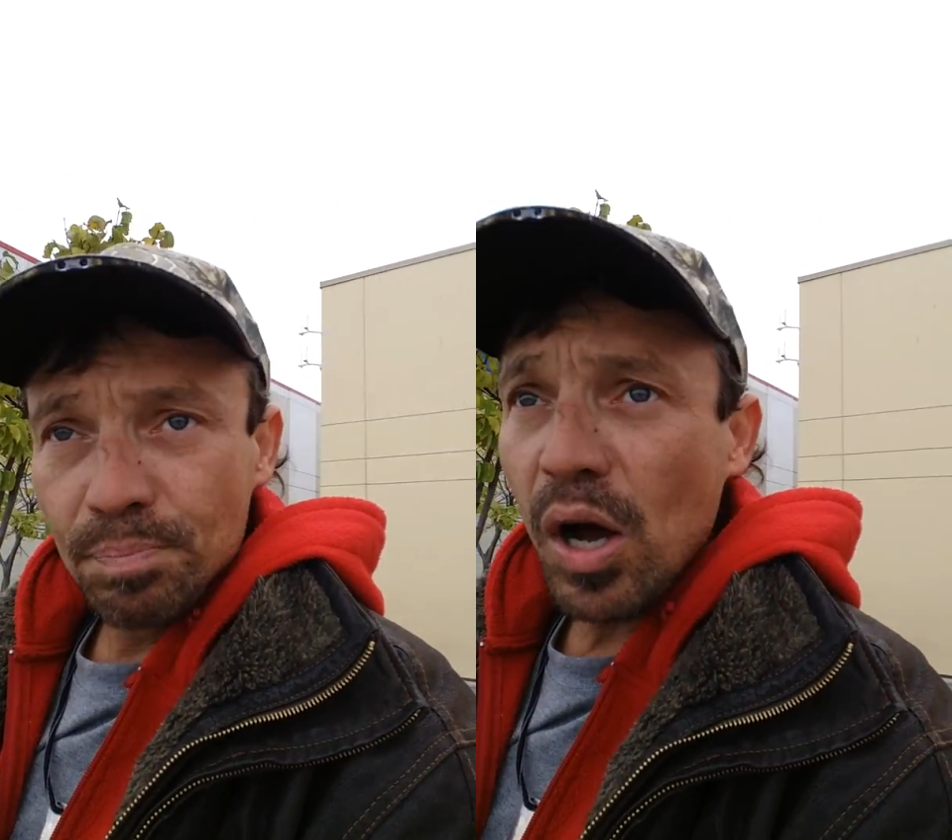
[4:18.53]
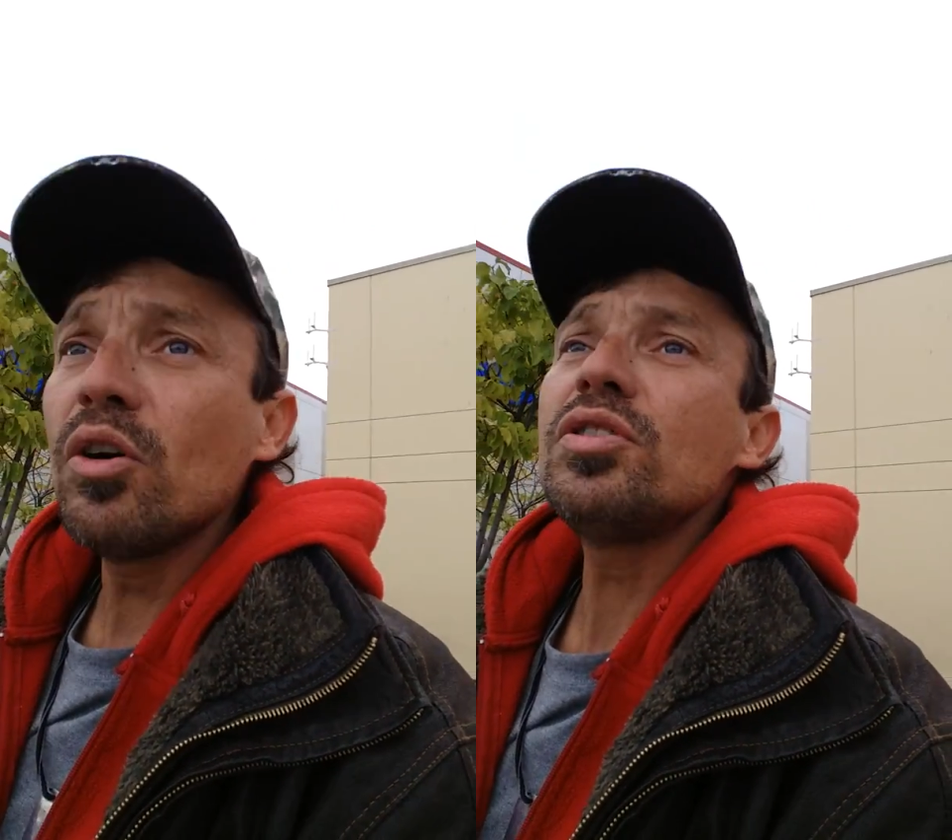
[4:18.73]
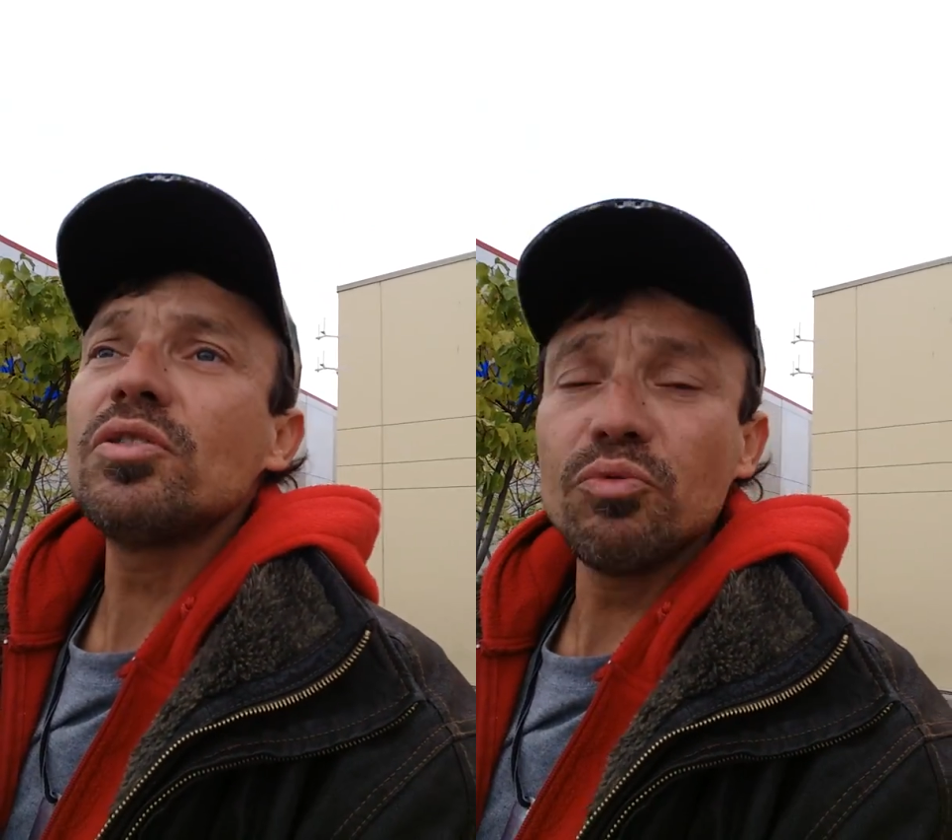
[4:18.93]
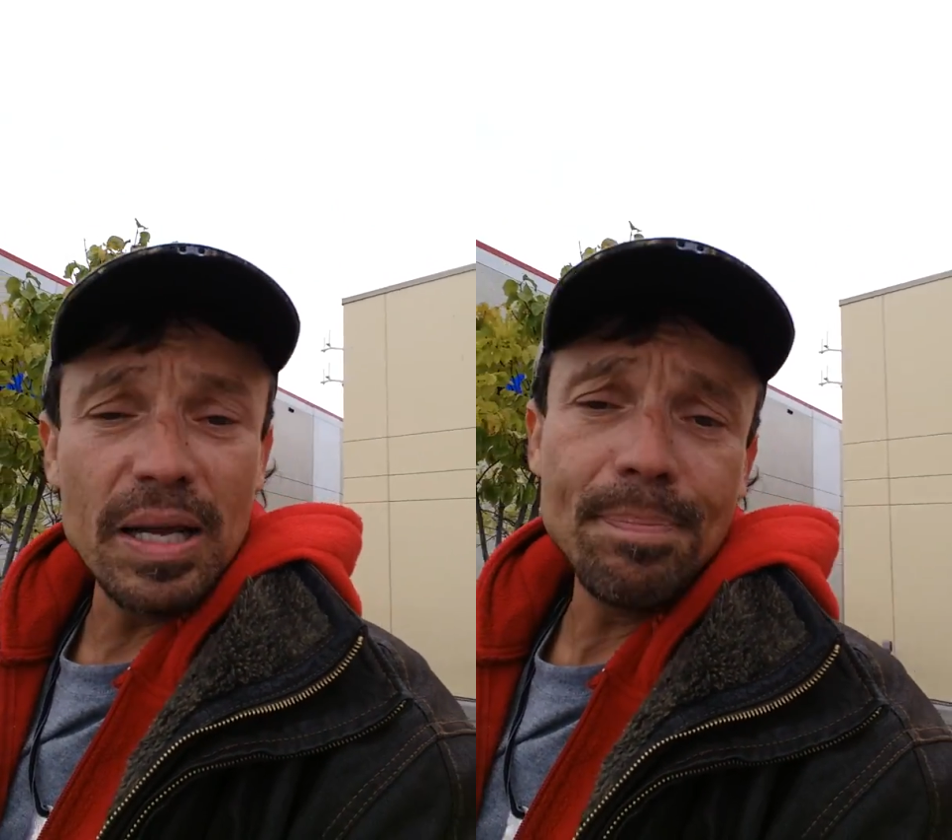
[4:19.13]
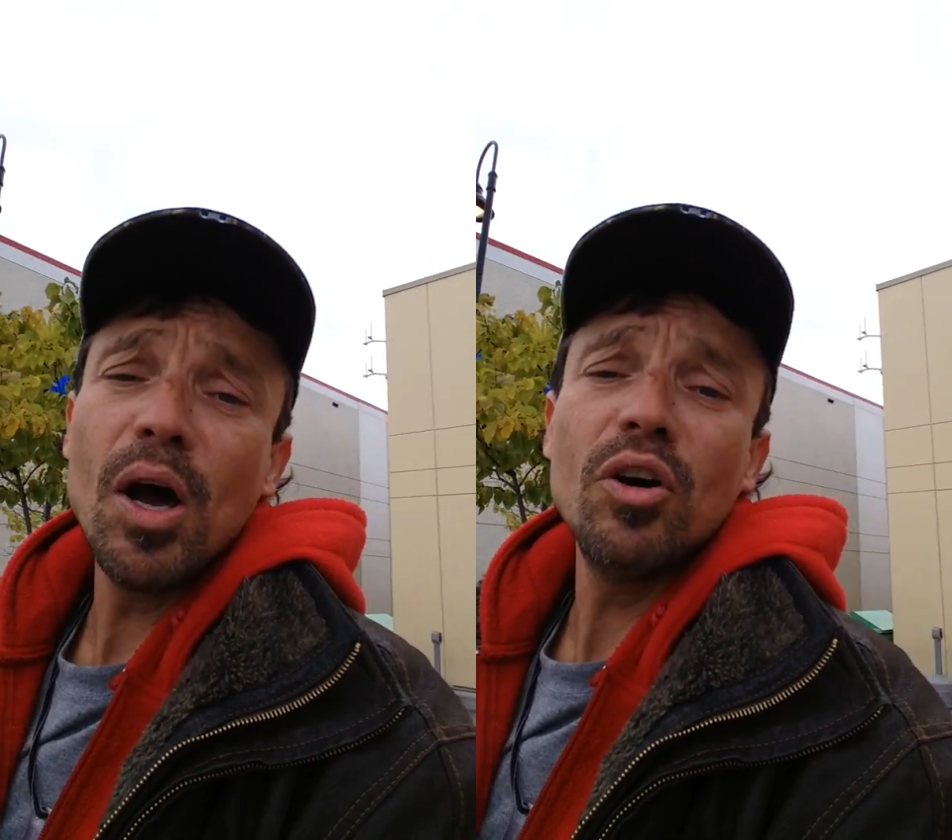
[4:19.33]
Post,
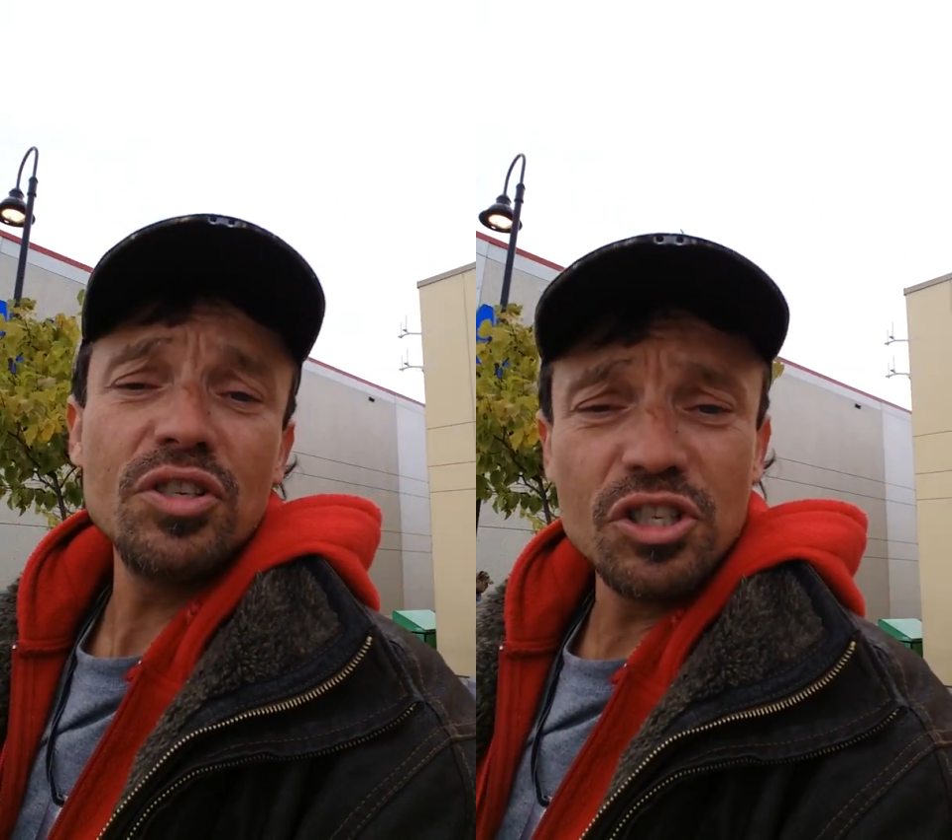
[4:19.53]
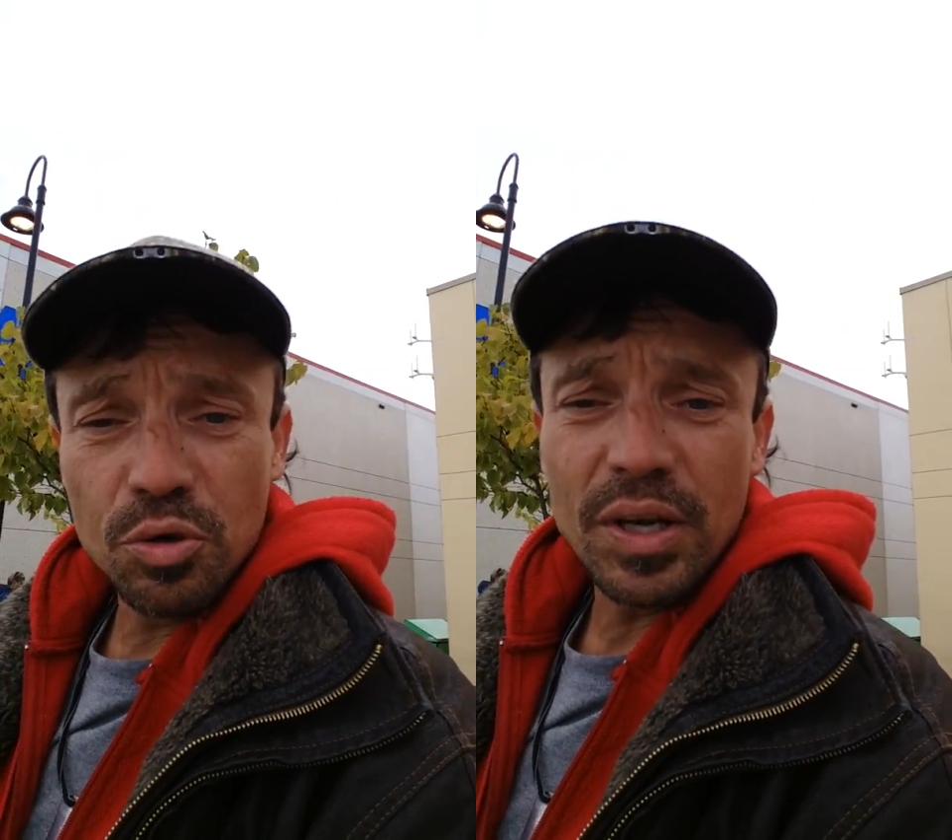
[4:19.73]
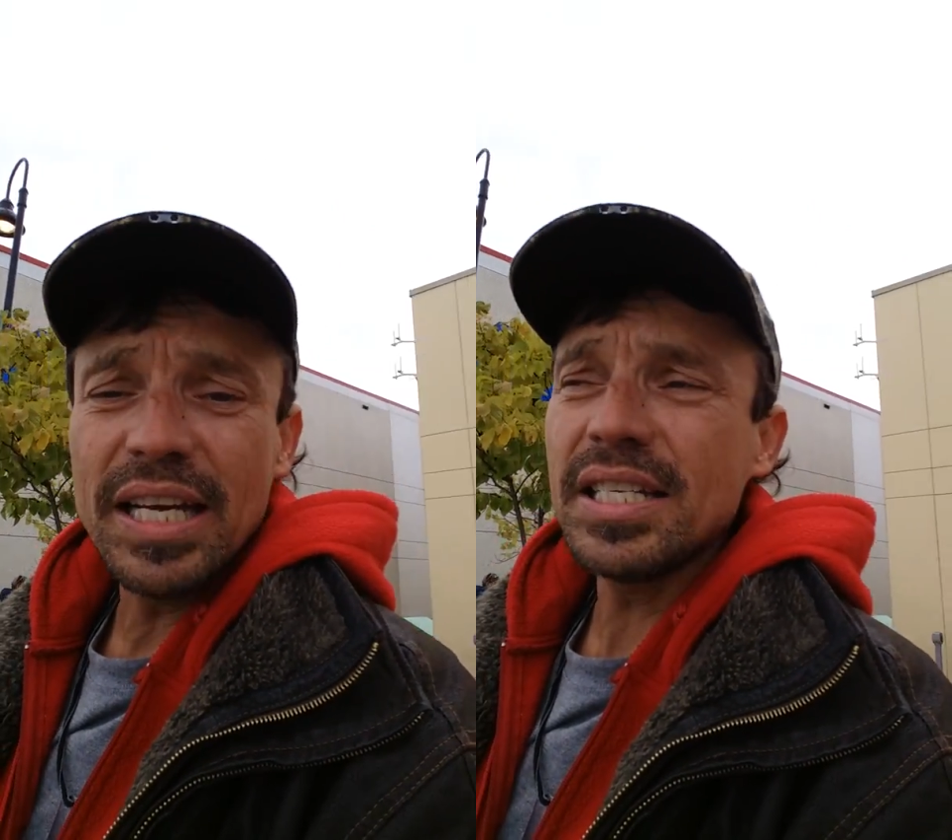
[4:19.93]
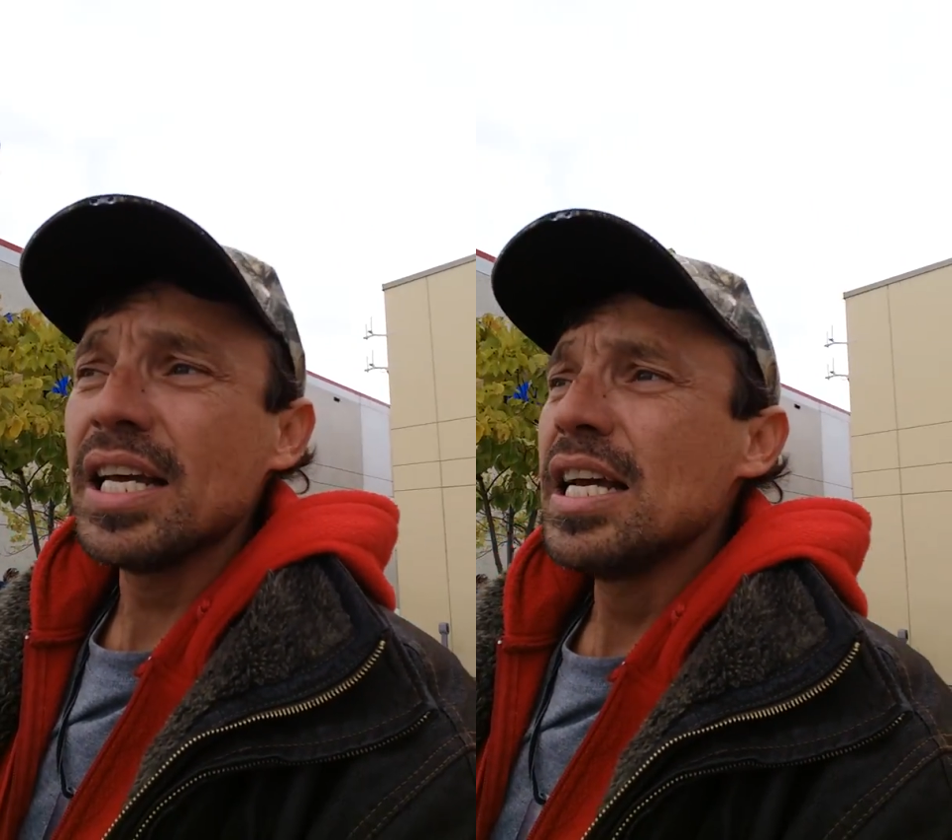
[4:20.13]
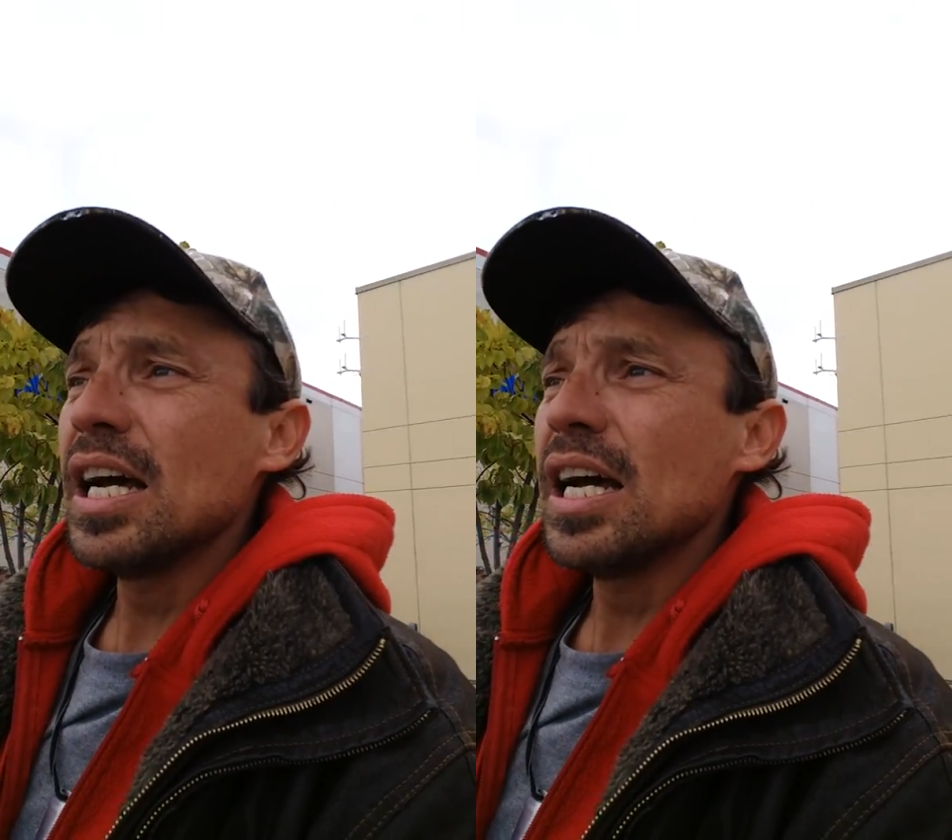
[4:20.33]
repost, tweet.